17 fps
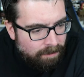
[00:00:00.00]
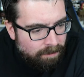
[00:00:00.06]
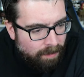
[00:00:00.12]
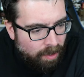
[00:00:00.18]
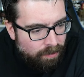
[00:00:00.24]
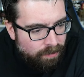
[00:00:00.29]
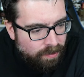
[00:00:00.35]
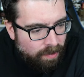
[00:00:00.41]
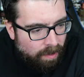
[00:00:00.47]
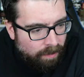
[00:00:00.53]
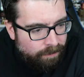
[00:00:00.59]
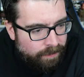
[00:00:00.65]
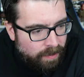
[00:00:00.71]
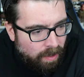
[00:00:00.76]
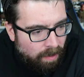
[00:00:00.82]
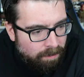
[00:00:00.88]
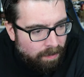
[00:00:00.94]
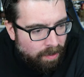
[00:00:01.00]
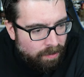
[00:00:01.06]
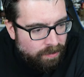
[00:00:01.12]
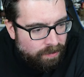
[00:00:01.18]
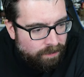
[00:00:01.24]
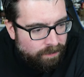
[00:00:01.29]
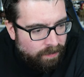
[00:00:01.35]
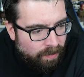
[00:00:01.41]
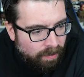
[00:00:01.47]
I forgot
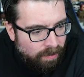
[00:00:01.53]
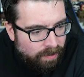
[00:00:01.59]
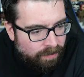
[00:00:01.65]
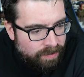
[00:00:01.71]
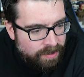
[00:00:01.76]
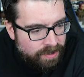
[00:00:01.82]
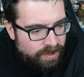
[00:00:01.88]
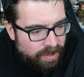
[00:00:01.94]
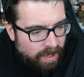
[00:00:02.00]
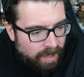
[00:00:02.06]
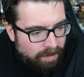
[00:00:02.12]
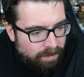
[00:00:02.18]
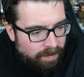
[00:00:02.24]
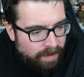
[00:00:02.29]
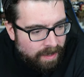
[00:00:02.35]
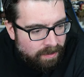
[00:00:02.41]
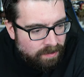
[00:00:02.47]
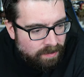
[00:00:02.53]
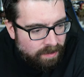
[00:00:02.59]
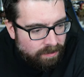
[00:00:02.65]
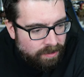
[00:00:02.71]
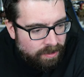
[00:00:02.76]
Modou Fall and Christian Arendt were there as well.